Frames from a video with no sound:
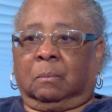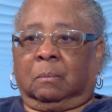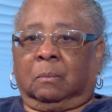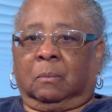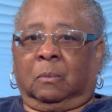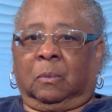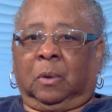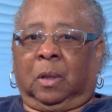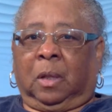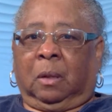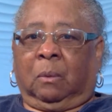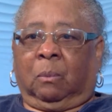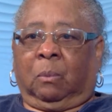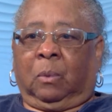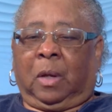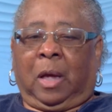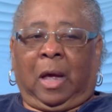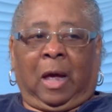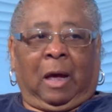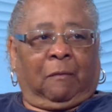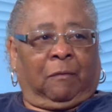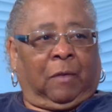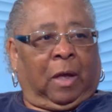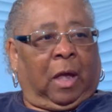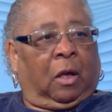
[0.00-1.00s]
We
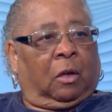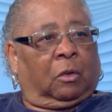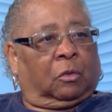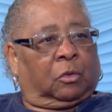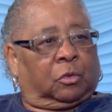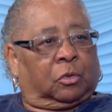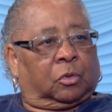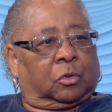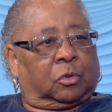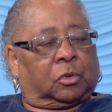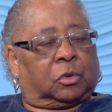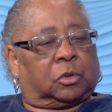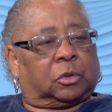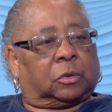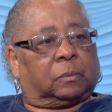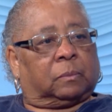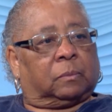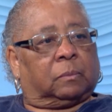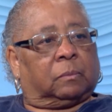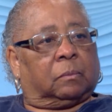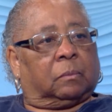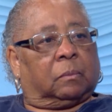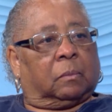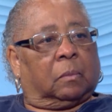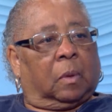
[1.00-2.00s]
have elders
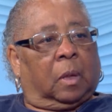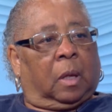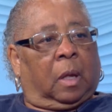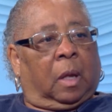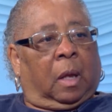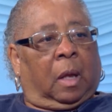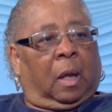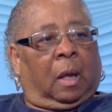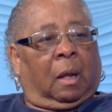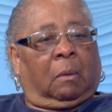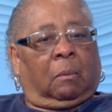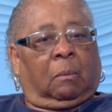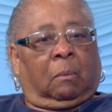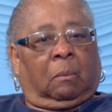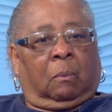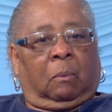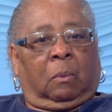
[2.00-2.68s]
and